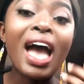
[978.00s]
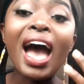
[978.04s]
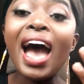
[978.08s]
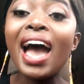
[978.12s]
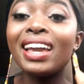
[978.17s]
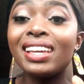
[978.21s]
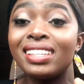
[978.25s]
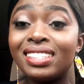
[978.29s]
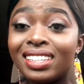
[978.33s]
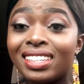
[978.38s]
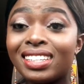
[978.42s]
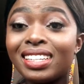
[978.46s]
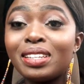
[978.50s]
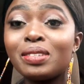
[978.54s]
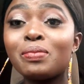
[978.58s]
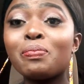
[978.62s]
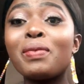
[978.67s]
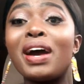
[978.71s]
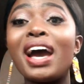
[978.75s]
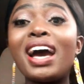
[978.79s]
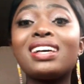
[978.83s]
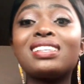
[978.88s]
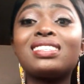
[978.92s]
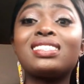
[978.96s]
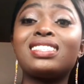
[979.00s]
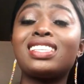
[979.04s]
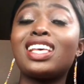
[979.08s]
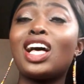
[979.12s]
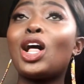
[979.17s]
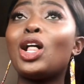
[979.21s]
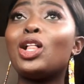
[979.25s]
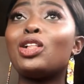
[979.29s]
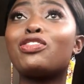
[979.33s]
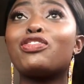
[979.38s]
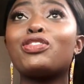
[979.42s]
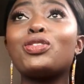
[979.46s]
I did it
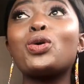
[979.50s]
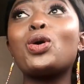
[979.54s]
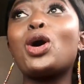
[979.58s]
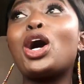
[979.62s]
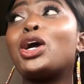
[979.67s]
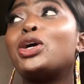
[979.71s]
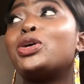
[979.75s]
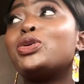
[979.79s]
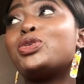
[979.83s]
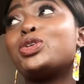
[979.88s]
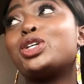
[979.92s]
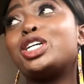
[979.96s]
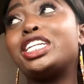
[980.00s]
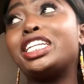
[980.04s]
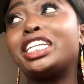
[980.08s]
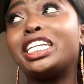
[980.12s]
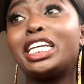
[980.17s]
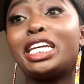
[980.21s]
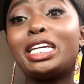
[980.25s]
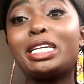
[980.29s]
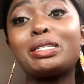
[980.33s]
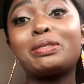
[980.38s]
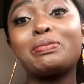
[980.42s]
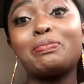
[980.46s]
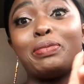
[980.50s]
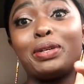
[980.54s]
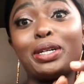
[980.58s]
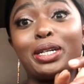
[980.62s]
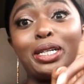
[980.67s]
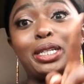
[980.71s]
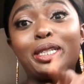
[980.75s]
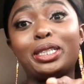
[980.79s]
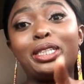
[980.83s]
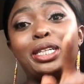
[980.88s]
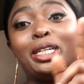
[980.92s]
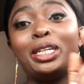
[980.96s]
myself, though I ran late,
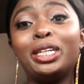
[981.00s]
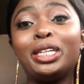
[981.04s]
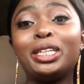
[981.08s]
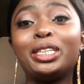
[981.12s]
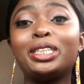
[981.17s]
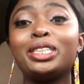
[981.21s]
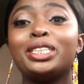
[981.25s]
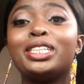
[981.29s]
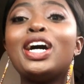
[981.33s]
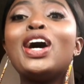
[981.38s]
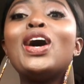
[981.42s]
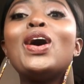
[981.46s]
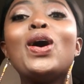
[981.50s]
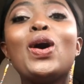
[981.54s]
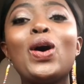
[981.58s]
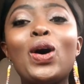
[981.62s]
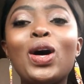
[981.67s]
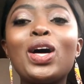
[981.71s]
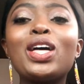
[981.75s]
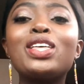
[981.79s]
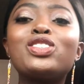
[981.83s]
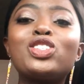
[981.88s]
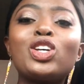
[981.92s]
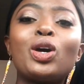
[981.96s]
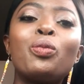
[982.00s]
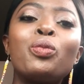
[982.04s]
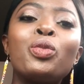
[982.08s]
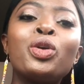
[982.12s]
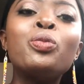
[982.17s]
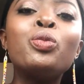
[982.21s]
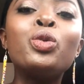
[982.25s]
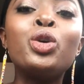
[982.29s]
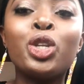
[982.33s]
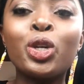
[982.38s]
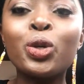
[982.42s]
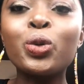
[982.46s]
but
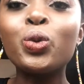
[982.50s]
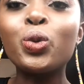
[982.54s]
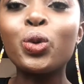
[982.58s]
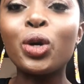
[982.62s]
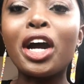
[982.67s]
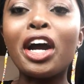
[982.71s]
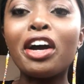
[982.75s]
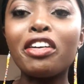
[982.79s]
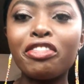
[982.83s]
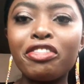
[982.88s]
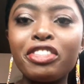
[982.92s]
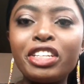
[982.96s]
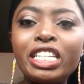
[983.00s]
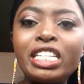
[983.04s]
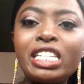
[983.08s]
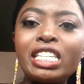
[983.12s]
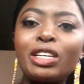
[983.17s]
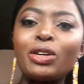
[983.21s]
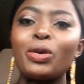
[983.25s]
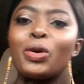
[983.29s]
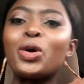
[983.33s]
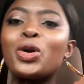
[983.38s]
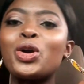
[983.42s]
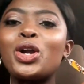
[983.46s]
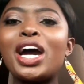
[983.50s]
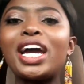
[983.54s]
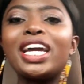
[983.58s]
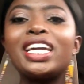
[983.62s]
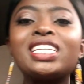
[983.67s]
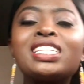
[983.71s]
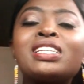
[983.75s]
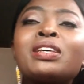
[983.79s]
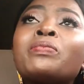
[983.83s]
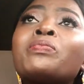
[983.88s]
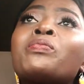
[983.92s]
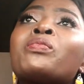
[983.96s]
chamuimu ni kuka fiti, all
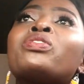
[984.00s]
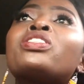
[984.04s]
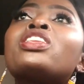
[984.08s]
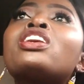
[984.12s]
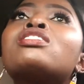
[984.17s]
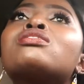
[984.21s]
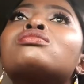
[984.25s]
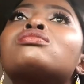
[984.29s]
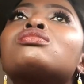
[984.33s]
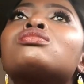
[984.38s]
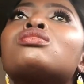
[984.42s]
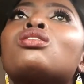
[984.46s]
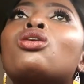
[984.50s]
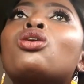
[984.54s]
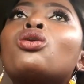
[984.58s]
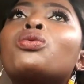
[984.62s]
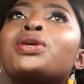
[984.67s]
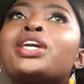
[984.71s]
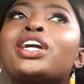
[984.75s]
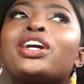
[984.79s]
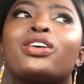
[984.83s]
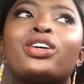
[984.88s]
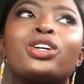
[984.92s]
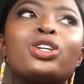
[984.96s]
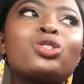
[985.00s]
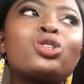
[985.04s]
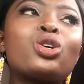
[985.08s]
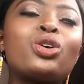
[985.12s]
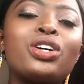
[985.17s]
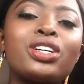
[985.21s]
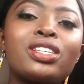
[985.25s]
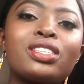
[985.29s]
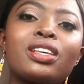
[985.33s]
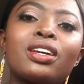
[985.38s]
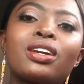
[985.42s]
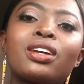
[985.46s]
right? So we are going to
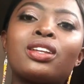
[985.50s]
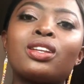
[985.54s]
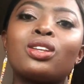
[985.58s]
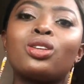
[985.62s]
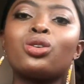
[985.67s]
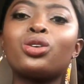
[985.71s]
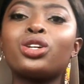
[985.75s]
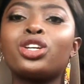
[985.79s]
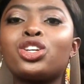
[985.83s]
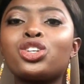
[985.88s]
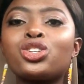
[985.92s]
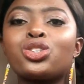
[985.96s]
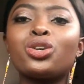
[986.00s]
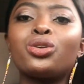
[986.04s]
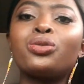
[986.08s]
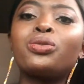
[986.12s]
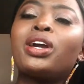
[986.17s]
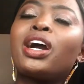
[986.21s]
our second location.